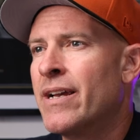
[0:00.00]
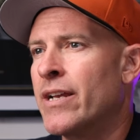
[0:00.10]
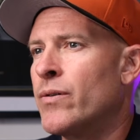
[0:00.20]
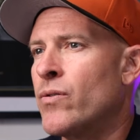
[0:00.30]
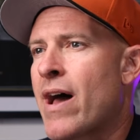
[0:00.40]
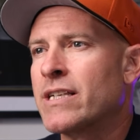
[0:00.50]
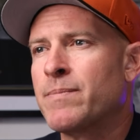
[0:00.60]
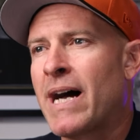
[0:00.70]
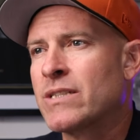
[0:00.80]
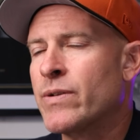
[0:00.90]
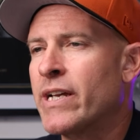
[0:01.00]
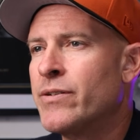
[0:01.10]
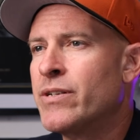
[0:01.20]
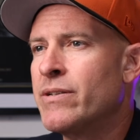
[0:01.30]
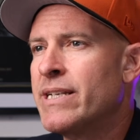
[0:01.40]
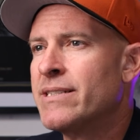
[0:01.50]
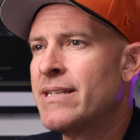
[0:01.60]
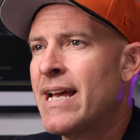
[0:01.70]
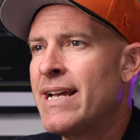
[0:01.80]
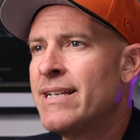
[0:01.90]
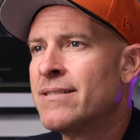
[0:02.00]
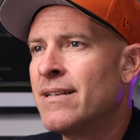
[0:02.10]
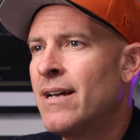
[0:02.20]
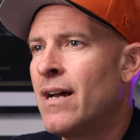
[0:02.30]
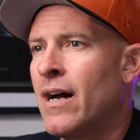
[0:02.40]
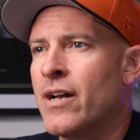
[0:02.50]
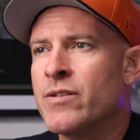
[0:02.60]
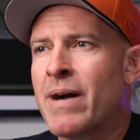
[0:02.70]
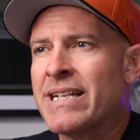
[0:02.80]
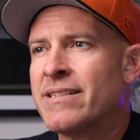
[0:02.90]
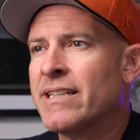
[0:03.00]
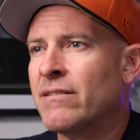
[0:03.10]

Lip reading: You know, a lot of spots we go to these days, you might see a